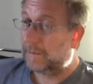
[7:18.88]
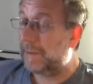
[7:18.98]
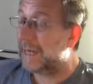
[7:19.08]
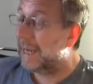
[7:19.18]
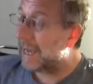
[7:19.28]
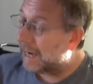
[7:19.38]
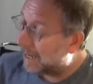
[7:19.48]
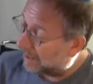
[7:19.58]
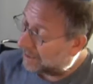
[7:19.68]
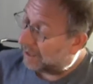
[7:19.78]

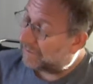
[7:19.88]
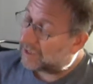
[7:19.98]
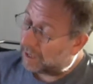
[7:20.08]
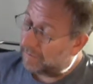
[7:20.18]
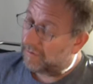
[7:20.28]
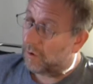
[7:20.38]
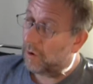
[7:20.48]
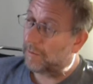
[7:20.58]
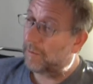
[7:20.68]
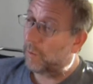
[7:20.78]
Beginnings of some
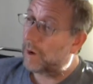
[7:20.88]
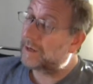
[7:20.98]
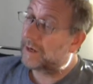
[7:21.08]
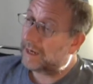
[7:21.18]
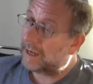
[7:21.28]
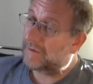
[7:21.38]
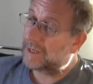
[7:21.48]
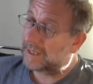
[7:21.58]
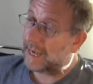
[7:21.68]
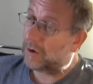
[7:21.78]
form, one could even
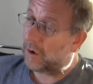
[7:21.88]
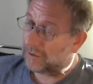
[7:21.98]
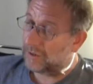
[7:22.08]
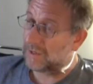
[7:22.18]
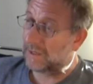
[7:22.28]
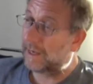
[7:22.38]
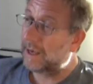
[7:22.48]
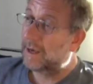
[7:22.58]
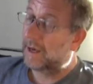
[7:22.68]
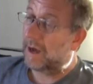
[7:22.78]
say cautiously,
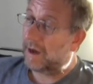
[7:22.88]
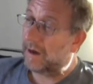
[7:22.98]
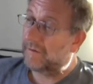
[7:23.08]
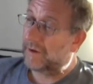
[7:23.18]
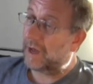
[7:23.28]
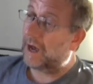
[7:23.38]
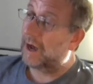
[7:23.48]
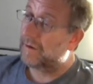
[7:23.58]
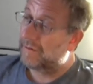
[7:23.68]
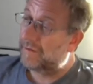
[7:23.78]
of
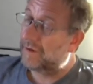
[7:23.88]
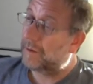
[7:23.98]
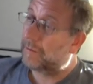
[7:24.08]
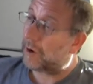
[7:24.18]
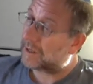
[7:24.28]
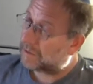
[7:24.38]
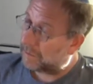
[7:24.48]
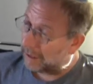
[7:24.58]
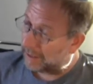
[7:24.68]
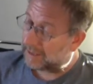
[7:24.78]

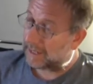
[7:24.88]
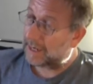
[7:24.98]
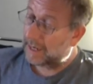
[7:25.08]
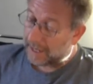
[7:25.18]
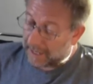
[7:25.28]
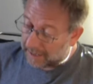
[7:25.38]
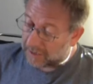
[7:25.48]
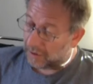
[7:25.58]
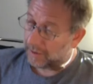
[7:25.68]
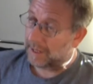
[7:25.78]
prosperity in
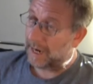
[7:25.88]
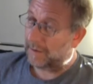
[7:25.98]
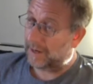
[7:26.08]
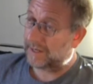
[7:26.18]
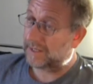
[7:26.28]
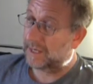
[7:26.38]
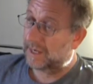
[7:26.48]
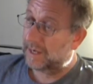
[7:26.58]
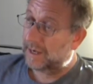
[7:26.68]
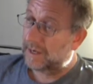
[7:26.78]
certain areas.
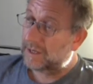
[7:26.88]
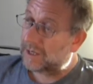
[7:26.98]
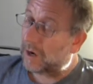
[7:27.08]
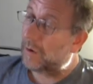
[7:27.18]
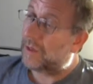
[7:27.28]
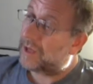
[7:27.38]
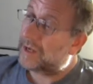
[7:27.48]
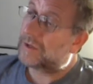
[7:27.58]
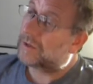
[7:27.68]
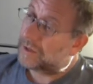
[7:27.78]
So
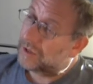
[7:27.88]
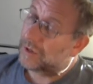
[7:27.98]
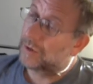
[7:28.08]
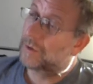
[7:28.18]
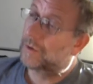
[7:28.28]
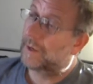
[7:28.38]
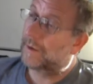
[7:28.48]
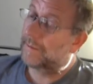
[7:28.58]
these are the two